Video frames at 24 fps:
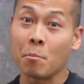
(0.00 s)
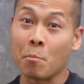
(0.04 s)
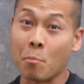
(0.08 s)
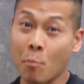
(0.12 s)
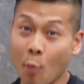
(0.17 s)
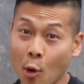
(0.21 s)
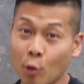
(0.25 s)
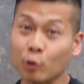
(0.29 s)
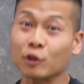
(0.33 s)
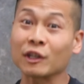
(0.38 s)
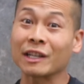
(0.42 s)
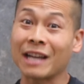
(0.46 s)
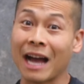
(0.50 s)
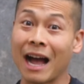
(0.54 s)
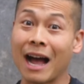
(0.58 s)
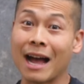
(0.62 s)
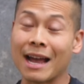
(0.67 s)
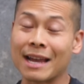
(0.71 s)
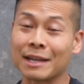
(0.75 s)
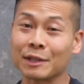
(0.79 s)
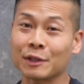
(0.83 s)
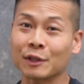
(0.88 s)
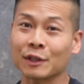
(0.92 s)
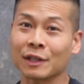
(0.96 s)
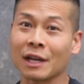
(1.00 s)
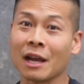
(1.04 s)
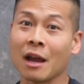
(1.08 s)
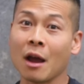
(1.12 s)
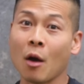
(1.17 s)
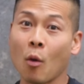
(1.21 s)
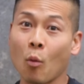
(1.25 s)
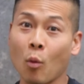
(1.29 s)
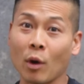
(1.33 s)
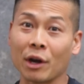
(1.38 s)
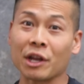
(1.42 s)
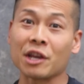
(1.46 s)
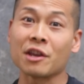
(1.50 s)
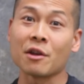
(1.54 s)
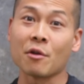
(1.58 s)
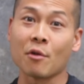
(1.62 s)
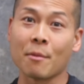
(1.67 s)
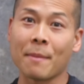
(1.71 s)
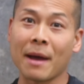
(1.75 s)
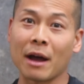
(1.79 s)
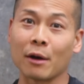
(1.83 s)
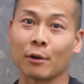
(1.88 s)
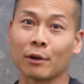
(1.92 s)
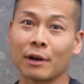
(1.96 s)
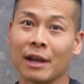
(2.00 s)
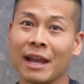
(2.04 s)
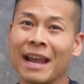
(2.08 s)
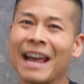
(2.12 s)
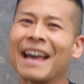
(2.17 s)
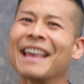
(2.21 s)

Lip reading: most guys want to hear about,